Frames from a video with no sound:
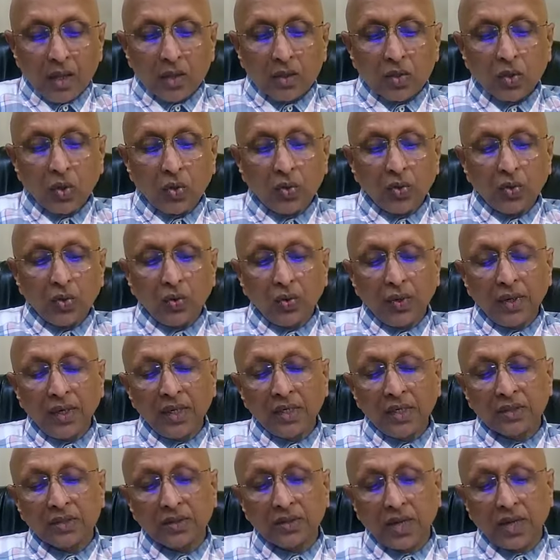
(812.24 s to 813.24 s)
So urine
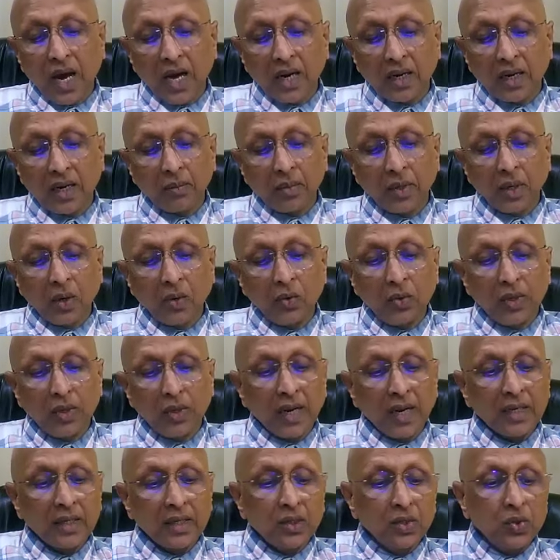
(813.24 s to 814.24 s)
is dark brown
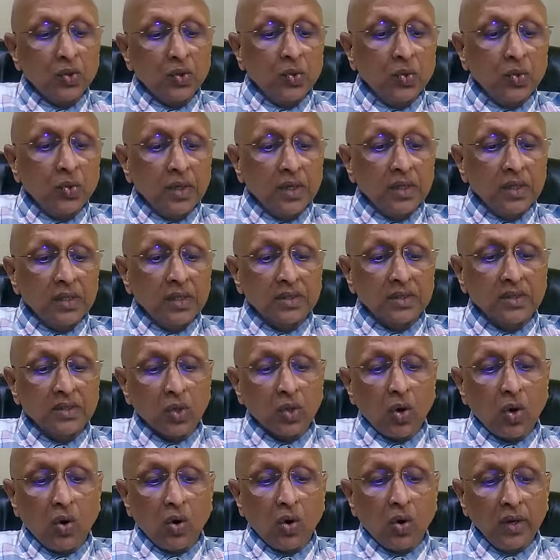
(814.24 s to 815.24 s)
and urine's
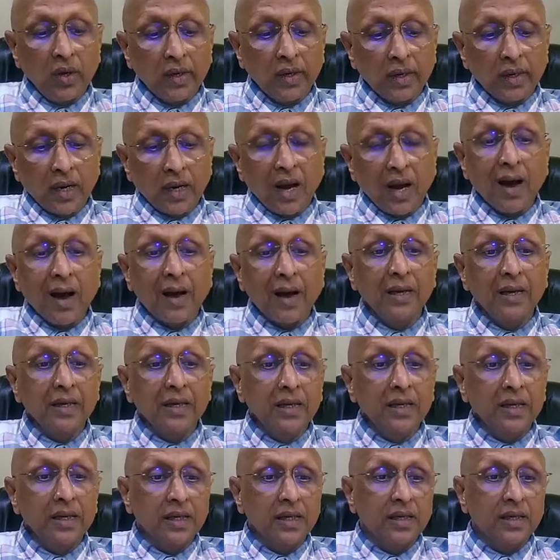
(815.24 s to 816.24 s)
odor
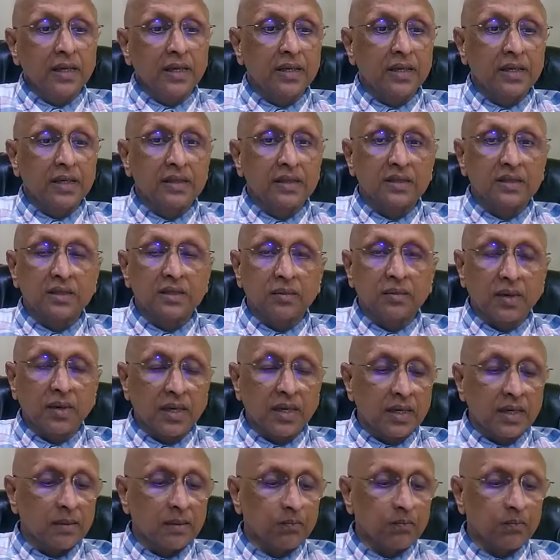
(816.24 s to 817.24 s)
highly
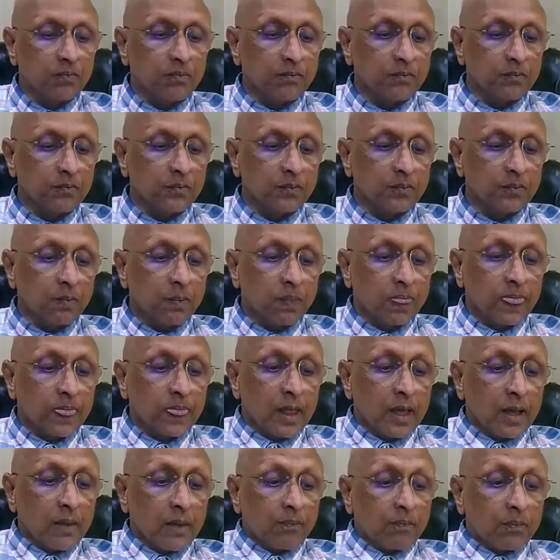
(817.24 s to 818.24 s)
intensified.
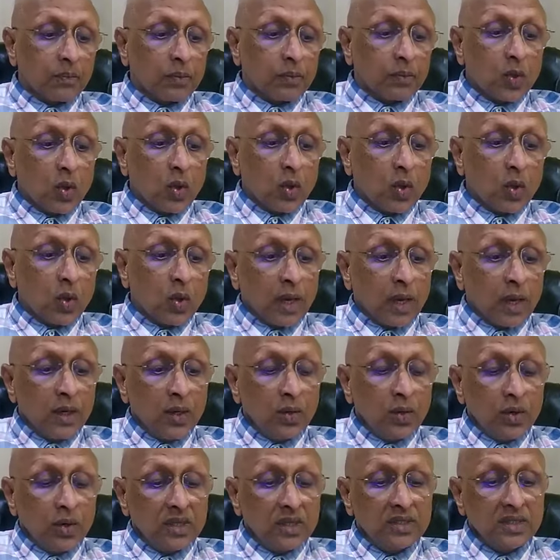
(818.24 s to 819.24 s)

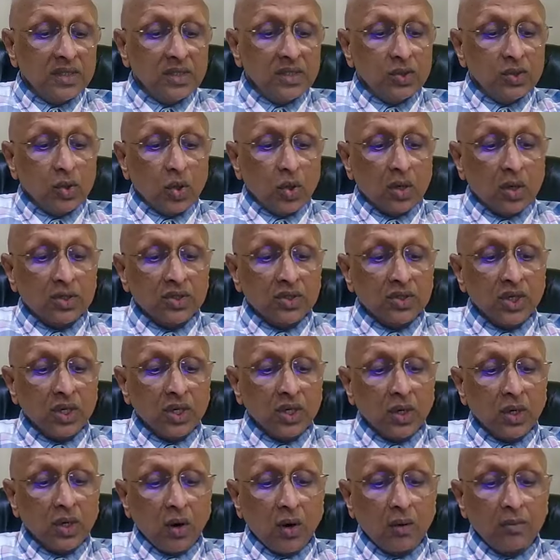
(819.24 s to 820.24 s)
Enuresis
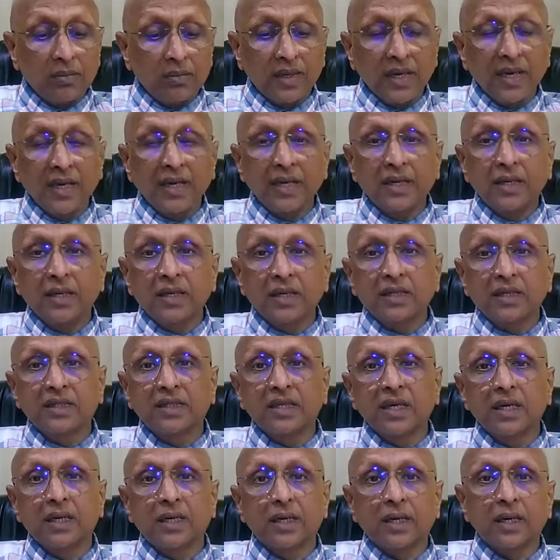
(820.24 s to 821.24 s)
nocturna of delicate
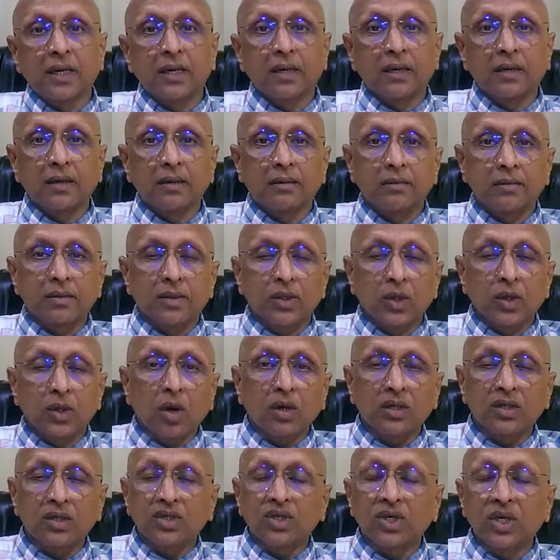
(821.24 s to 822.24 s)
children,
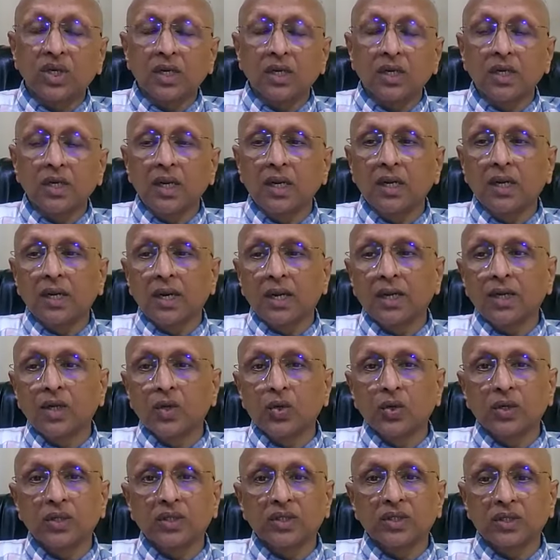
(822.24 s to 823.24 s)
nocturnal
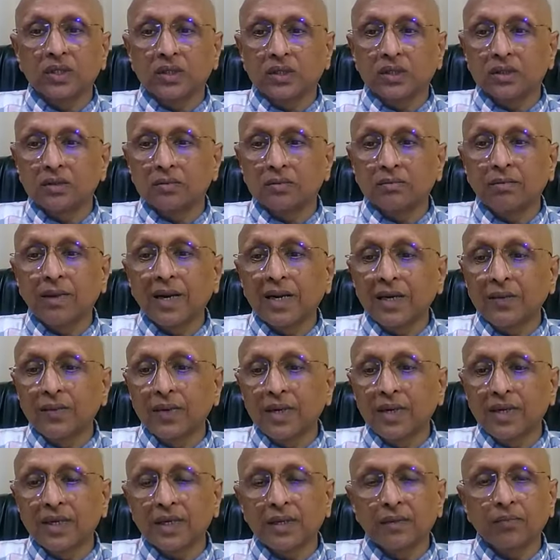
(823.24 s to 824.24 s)
enuresis,
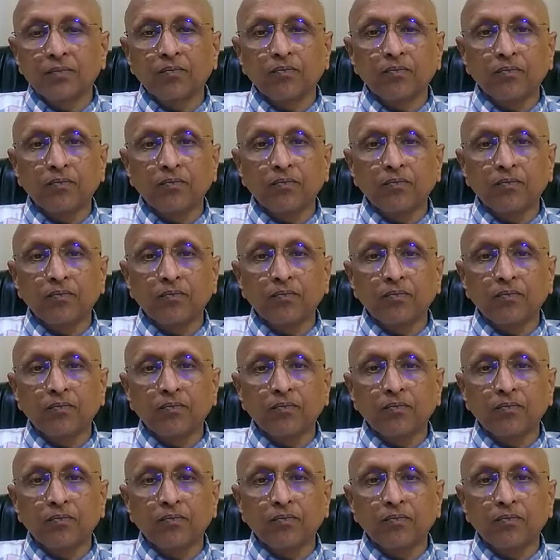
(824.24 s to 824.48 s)
bedwetting